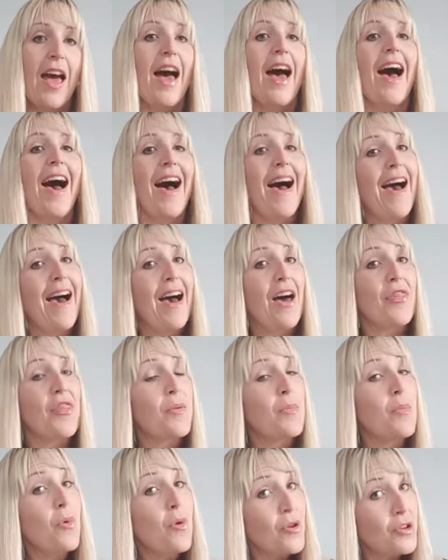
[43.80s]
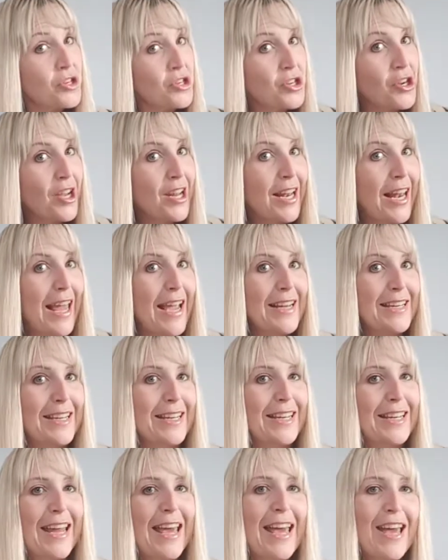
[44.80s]
the more
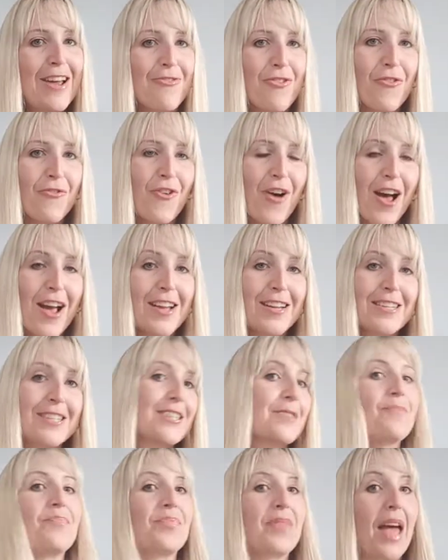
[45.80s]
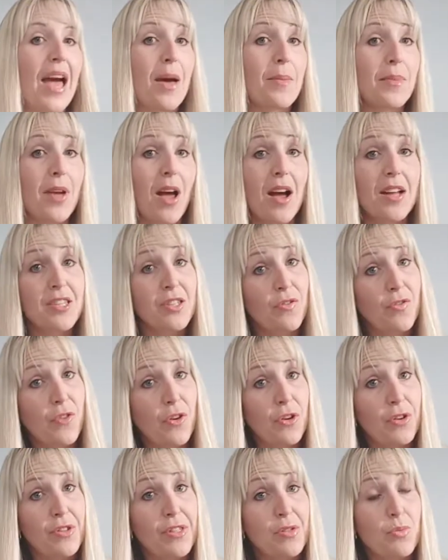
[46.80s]
sugar-laden, refined kinds of
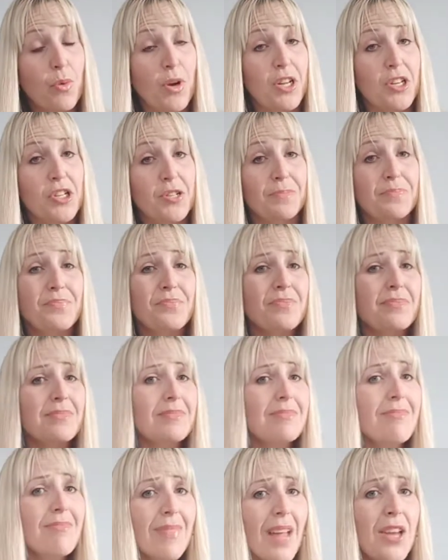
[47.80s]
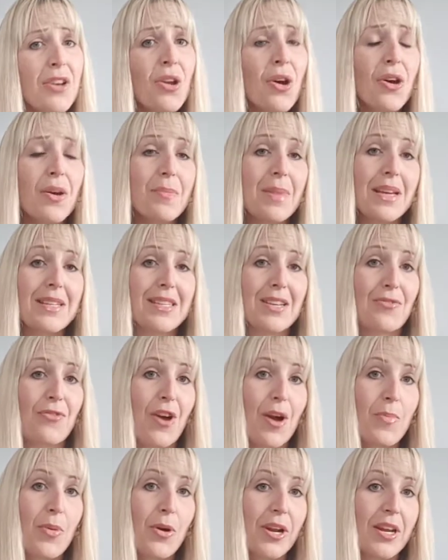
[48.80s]
foods, which are not amazing for
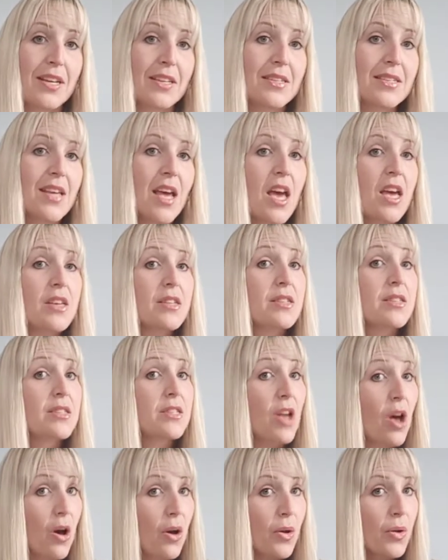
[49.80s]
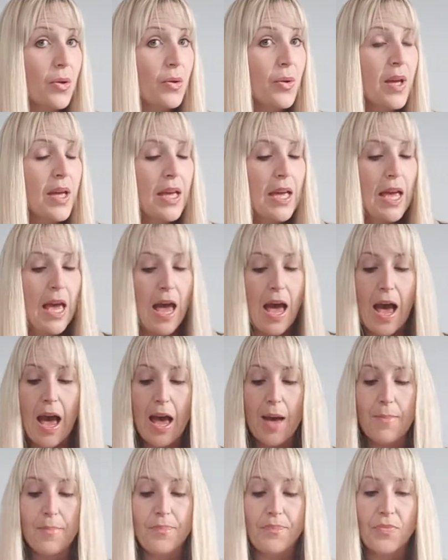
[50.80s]
our bodies. So,
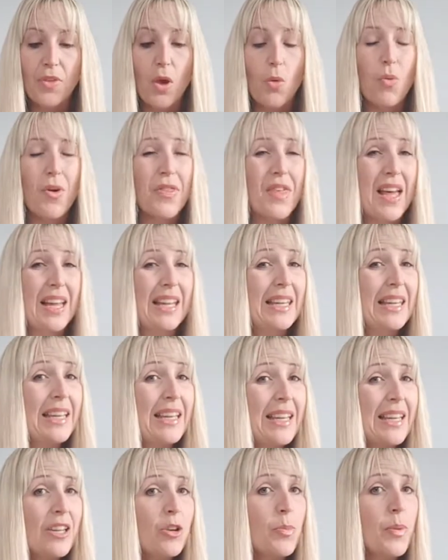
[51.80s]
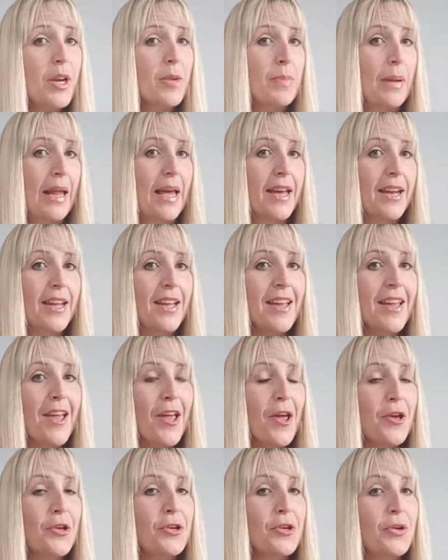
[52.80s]
with a little bit of planning,
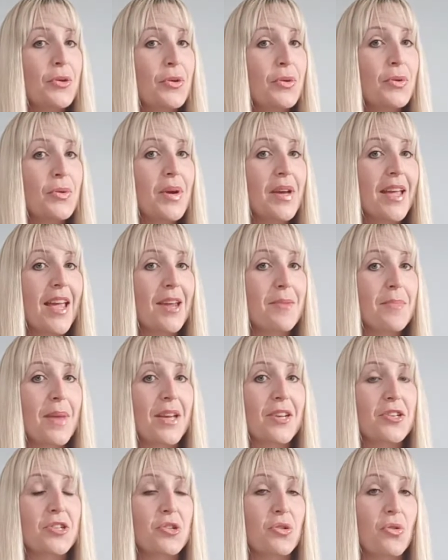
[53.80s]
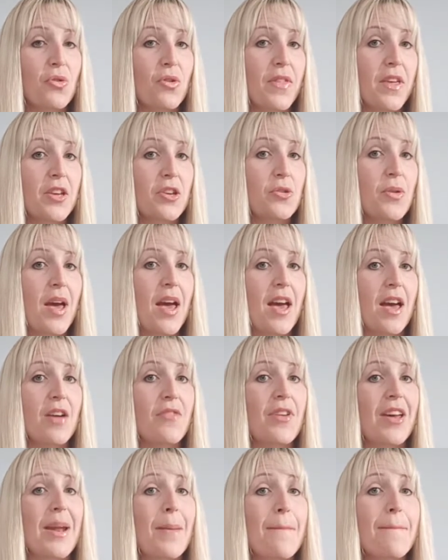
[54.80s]
you can make sure that you have
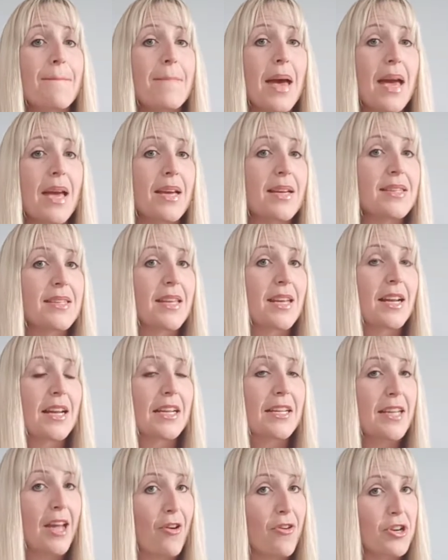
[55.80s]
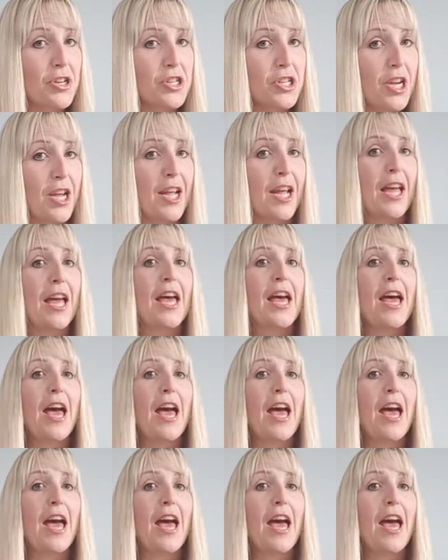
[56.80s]
an amazingly nourishing